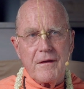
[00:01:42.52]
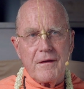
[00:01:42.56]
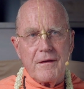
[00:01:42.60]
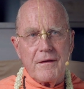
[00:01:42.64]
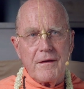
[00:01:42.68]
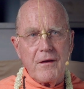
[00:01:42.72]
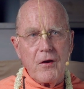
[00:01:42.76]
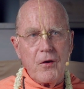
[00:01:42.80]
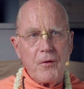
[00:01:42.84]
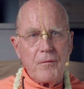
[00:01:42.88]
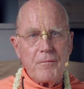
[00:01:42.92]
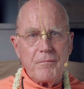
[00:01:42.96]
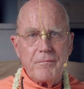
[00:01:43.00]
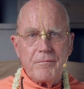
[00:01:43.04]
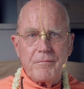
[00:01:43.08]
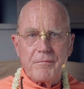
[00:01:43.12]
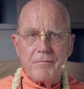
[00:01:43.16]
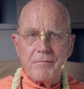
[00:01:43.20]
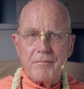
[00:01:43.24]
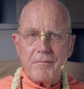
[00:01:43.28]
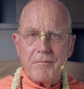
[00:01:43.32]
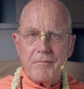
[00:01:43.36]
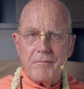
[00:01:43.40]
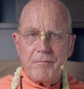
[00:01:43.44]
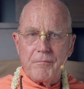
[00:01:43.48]
Now,
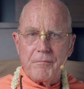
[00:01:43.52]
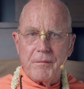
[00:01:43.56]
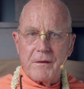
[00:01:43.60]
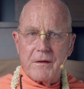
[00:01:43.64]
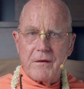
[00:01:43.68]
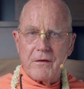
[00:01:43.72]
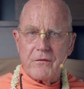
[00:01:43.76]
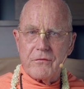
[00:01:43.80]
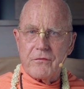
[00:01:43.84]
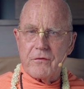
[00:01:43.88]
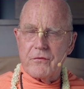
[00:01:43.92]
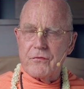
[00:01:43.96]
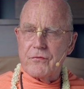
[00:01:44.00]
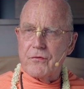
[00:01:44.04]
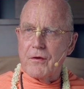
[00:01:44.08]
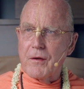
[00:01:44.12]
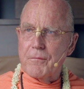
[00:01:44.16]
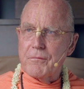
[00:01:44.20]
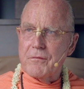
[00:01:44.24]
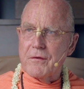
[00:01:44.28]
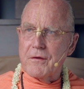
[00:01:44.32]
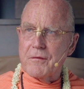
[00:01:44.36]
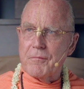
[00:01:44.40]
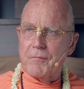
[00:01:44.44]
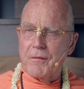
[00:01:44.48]
because the
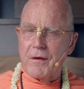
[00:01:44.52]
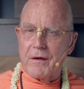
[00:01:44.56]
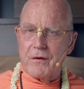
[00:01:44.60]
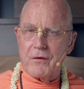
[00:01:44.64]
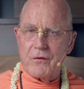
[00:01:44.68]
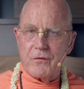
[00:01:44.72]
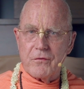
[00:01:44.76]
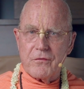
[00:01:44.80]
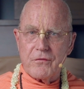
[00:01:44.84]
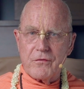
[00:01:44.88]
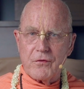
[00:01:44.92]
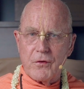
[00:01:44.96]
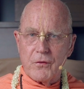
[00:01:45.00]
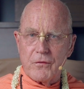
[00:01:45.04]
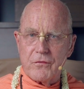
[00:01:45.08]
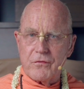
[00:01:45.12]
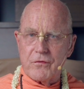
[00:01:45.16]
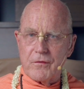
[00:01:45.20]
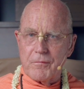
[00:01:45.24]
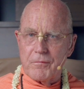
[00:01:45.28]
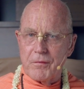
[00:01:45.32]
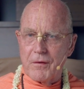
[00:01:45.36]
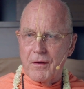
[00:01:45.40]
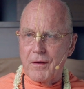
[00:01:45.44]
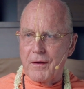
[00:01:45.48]
subject matter is so
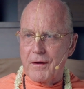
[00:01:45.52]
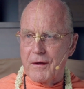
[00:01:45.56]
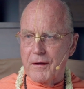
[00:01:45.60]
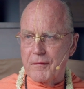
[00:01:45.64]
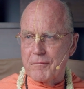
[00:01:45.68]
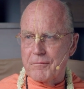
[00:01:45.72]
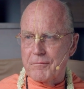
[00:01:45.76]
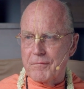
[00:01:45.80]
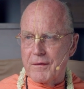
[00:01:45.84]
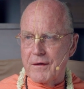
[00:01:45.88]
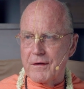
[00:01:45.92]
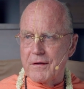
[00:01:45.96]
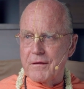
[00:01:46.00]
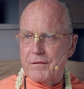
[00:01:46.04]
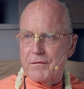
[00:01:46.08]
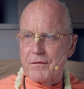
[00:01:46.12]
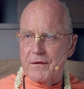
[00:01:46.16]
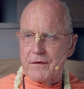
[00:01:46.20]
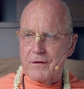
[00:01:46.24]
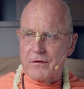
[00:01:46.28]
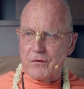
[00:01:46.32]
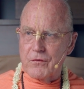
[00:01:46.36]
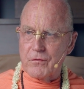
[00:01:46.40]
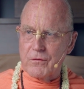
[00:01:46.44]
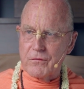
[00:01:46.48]
sublime,
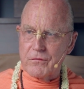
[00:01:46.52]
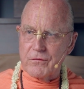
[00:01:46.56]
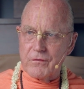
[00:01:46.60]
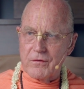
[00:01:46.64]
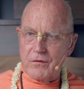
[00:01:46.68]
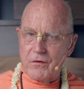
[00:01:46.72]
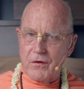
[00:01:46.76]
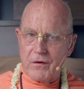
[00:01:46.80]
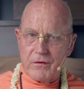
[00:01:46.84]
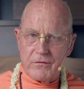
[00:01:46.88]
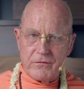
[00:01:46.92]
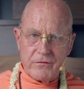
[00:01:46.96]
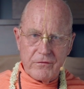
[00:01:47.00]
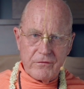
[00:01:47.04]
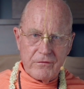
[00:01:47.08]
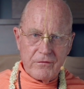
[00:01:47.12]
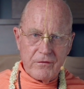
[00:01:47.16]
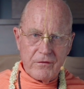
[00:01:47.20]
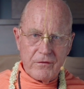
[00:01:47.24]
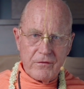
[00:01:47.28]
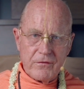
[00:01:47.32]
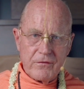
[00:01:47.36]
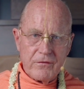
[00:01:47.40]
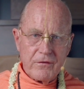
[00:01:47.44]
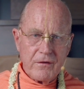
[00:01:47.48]
anything in Krishna
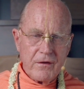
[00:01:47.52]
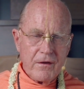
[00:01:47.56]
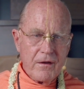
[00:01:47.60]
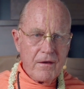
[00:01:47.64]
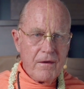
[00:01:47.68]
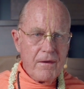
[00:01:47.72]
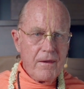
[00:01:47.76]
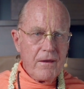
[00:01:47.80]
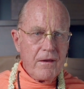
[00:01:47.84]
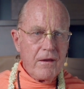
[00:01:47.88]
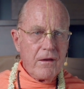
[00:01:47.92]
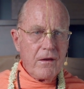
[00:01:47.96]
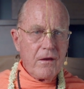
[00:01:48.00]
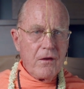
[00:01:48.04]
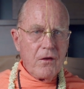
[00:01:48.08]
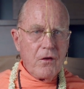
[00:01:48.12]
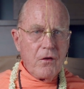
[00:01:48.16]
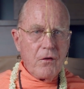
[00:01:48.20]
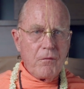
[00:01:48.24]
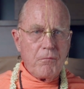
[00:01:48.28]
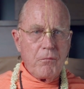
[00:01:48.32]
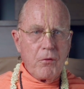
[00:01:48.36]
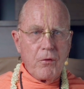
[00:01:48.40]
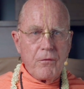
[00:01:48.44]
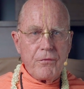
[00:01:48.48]
consciousness,
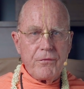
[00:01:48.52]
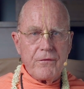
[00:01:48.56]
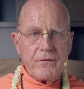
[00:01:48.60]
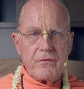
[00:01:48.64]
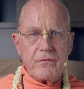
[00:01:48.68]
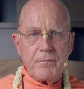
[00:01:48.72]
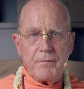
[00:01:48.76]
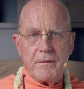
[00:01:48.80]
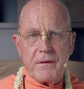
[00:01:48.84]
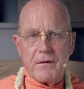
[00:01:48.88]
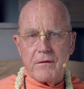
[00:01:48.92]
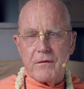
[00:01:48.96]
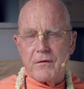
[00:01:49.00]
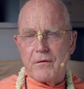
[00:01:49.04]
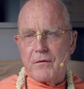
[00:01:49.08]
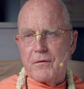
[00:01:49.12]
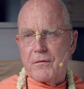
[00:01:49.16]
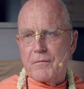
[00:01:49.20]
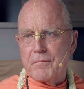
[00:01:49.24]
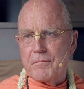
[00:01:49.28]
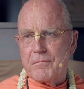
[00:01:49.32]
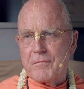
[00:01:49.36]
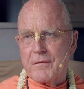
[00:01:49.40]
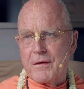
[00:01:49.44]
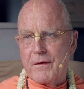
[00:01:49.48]
both the speaker
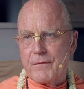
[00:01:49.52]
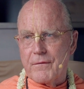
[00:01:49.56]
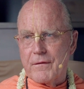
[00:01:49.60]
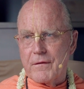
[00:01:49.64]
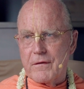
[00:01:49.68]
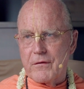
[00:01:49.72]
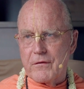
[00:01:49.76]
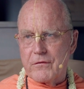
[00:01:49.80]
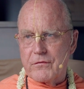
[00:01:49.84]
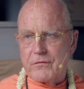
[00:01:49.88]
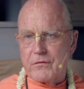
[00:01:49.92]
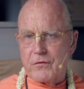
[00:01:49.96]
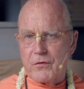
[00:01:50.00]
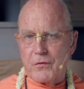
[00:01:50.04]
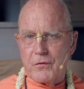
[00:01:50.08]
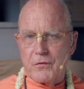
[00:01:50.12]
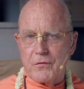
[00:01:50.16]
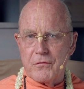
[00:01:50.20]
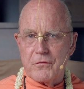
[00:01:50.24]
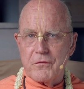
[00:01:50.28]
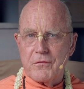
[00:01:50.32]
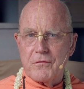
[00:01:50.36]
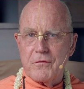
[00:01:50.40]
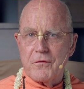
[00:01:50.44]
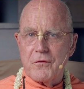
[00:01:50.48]
and the listeners
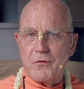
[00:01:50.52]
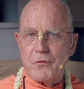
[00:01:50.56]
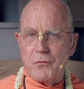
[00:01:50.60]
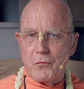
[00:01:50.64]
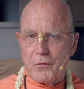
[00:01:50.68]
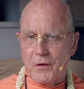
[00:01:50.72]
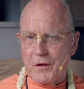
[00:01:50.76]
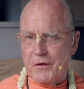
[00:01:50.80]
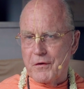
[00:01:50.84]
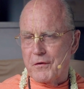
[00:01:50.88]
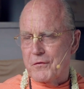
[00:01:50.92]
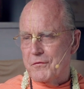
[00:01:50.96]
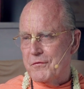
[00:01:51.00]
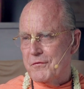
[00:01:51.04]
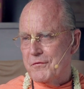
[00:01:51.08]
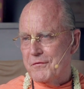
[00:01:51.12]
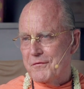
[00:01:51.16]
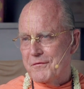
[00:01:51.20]
relish.